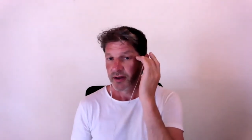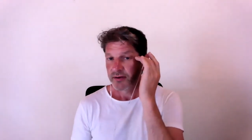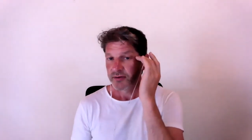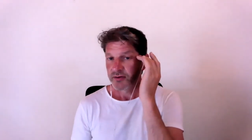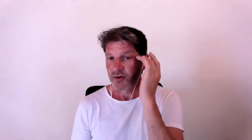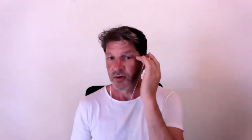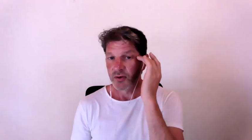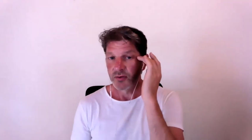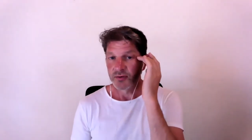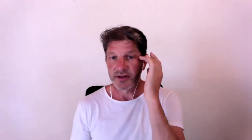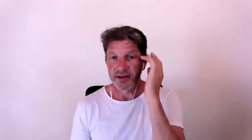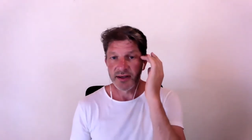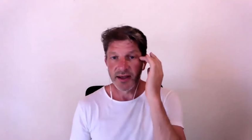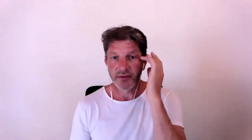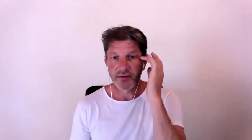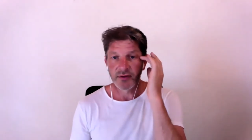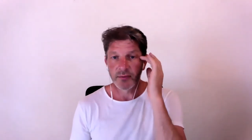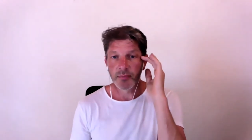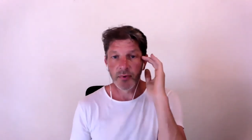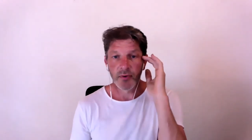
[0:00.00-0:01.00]
you're going to
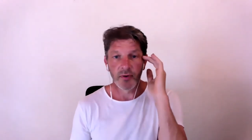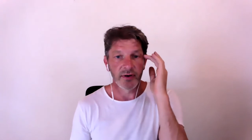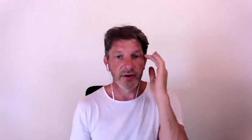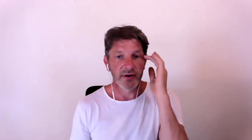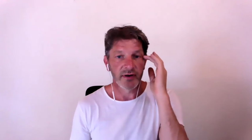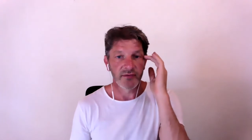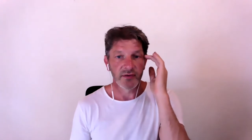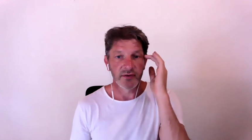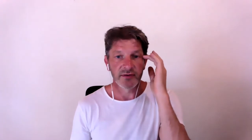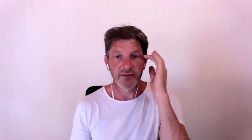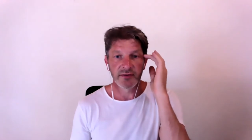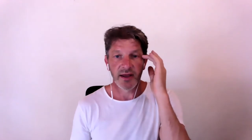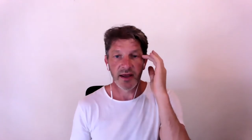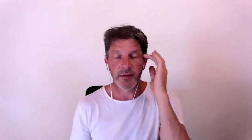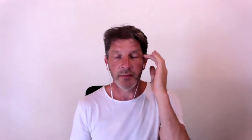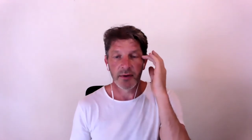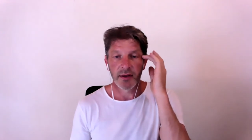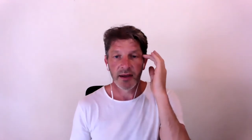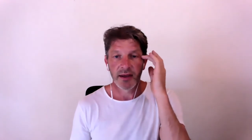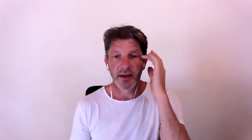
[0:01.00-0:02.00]
get the point if you
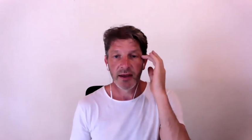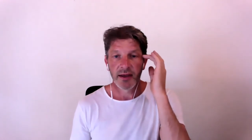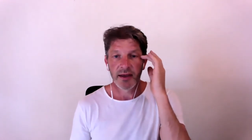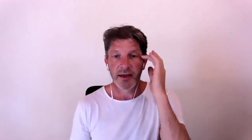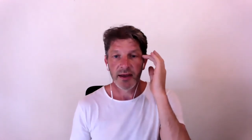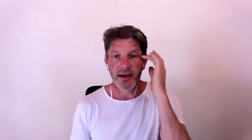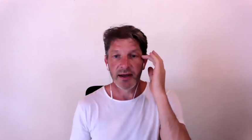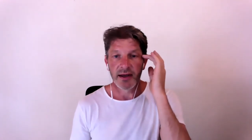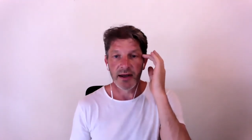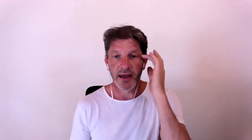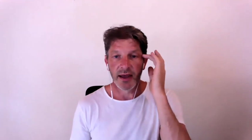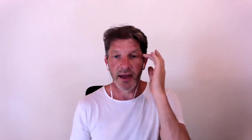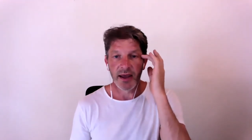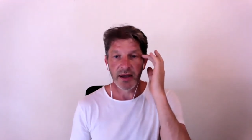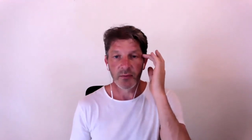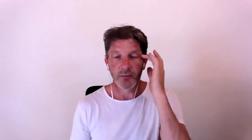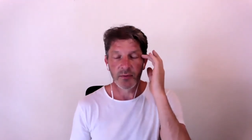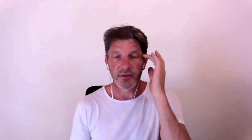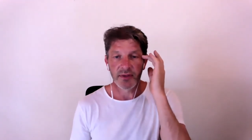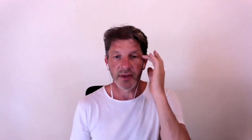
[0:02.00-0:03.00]
stay in
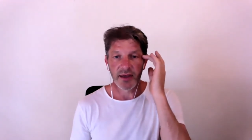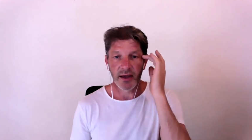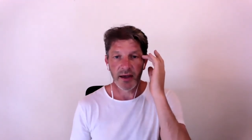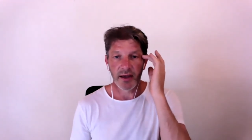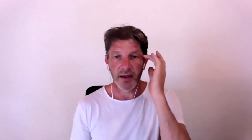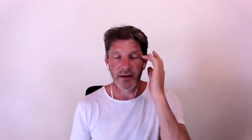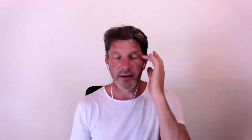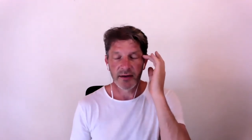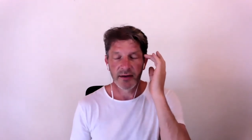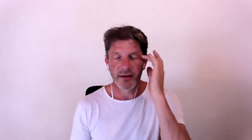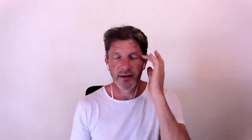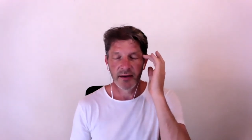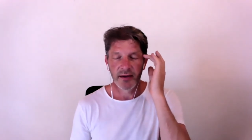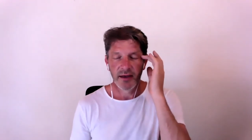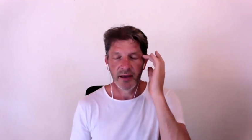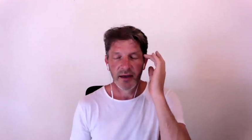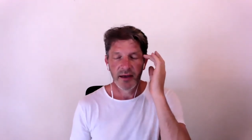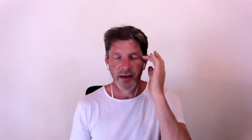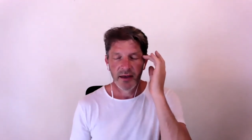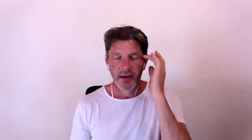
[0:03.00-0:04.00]
line with the eye.
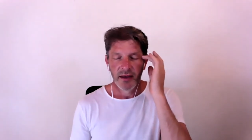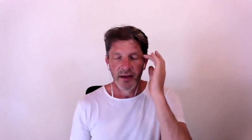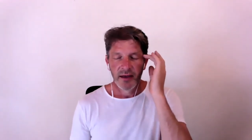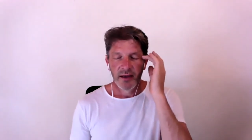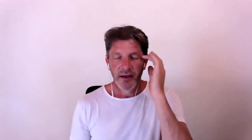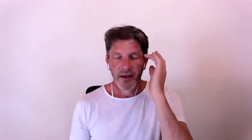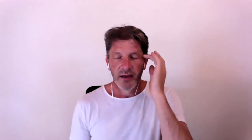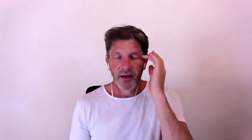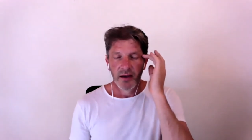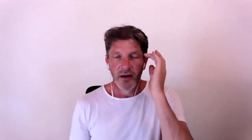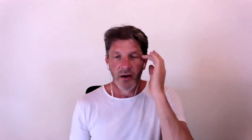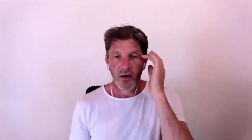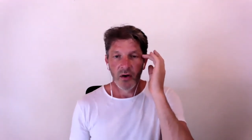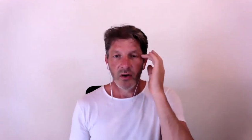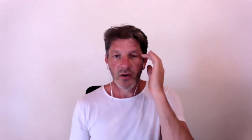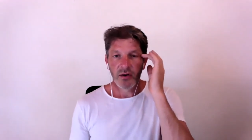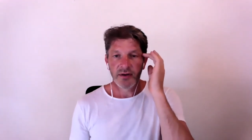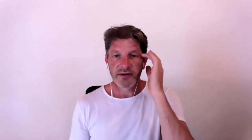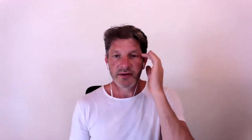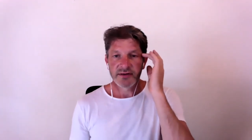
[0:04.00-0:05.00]

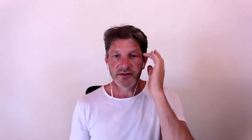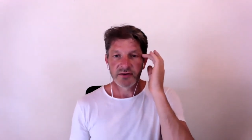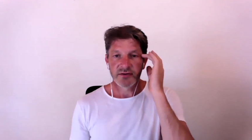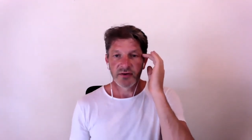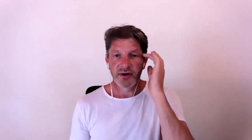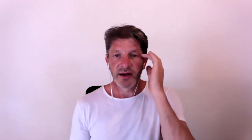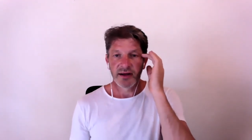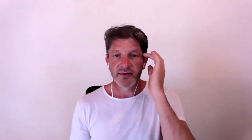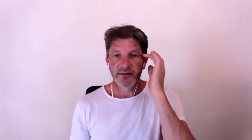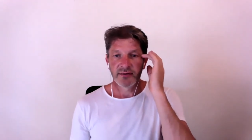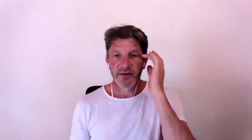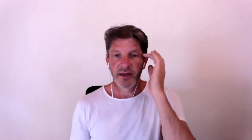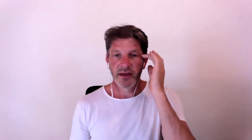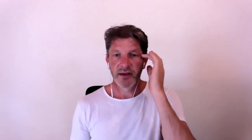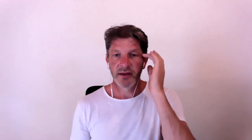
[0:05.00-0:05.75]
All this stress.